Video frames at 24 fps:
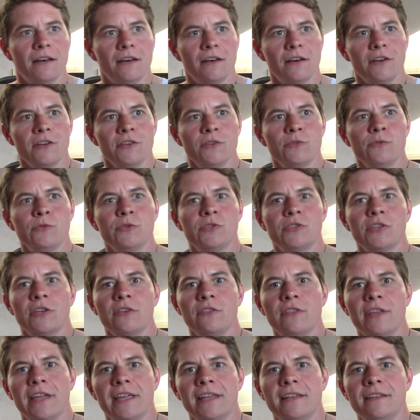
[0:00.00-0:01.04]
I also
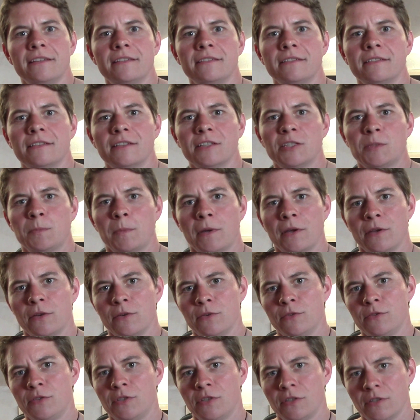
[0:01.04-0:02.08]
then, I
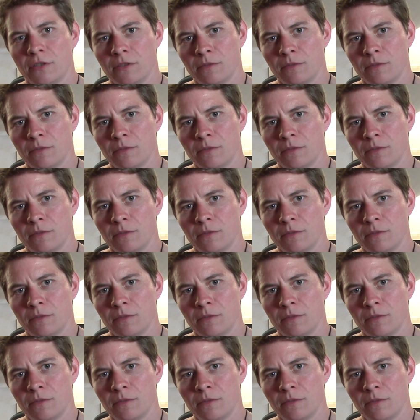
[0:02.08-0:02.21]
suppose,